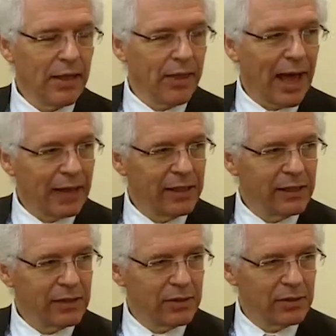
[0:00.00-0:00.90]
That
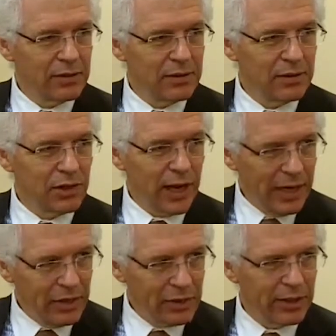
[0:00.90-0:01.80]
is
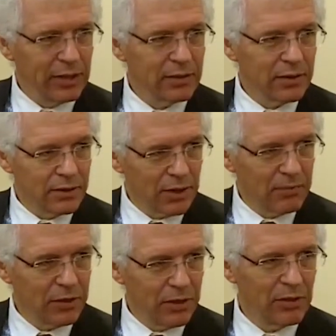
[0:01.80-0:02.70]
changing to
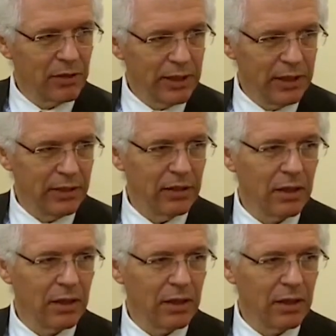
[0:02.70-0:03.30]
some degree.